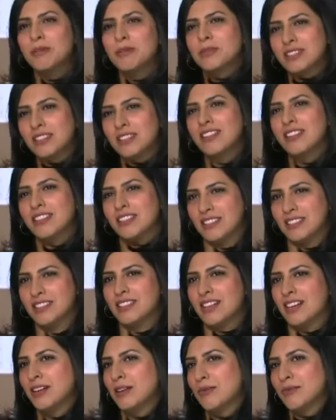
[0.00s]
I really think it's
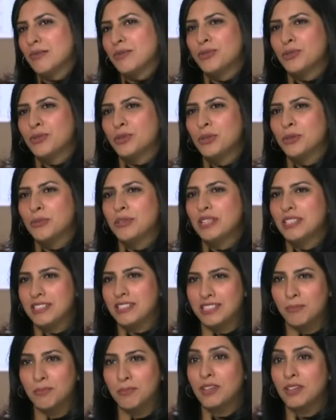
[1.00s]
time for me to
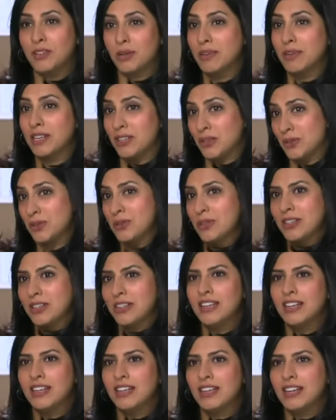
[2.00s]
step out on my own
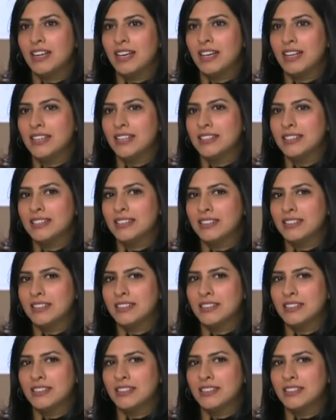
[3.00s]
and,